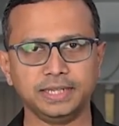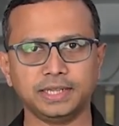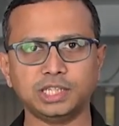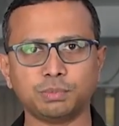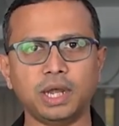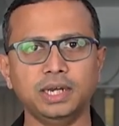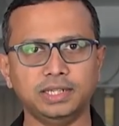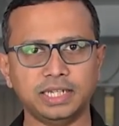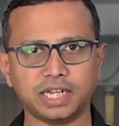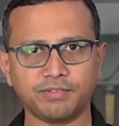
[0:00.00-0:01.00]
There's
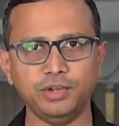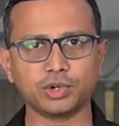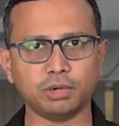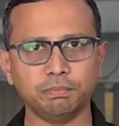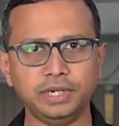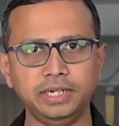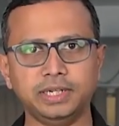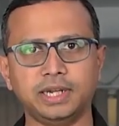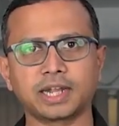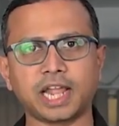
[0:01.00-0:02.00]
a revenue component,
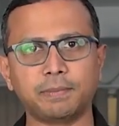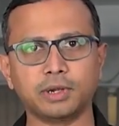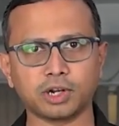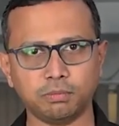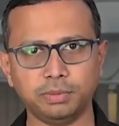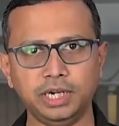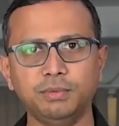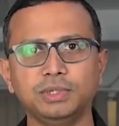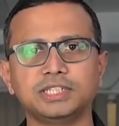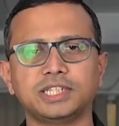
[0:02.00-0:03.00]
a capital
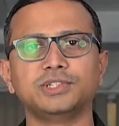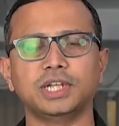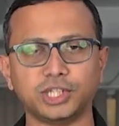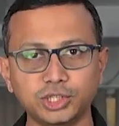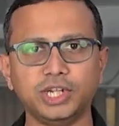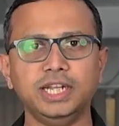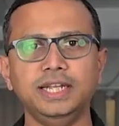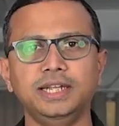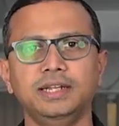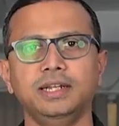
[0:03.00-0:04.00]
component, which is essentially